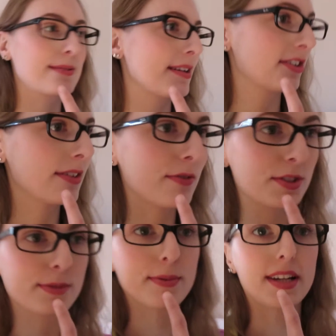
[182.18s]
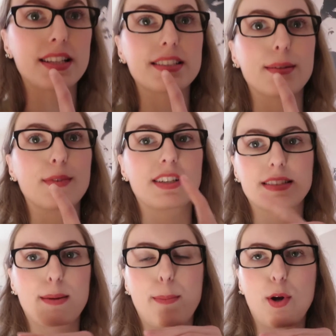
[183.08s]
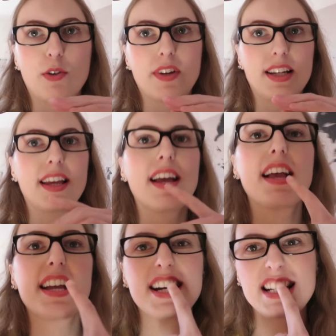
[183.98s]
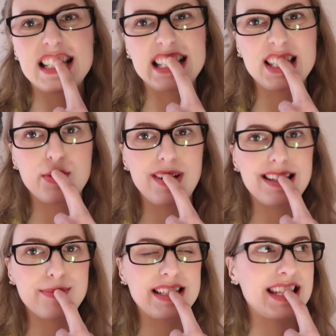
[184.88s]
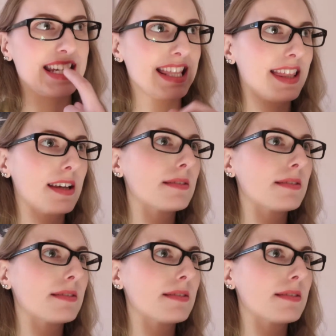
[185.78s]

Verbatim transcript: especially for spring and summer. It's perfect. And I need to whiten my teeth.